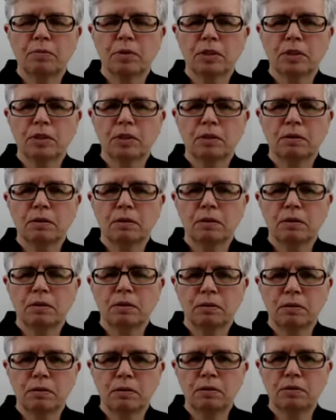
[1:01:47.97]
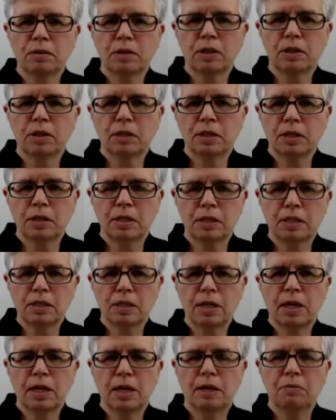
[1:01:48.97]
was using this
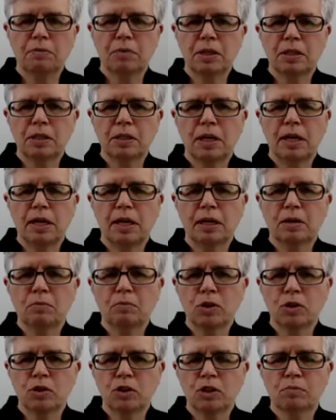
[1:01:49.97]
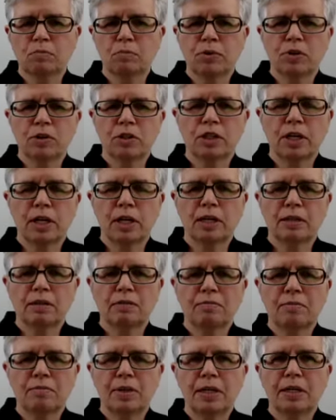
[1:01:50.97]
and with a commercial project
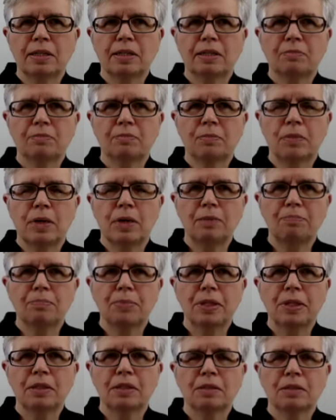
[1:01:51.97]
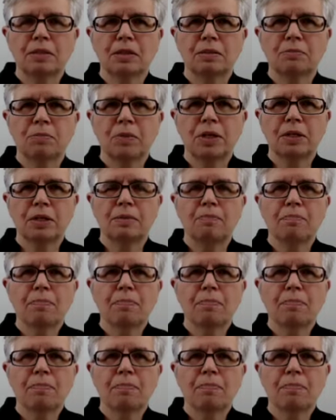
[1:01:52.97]
that might be because well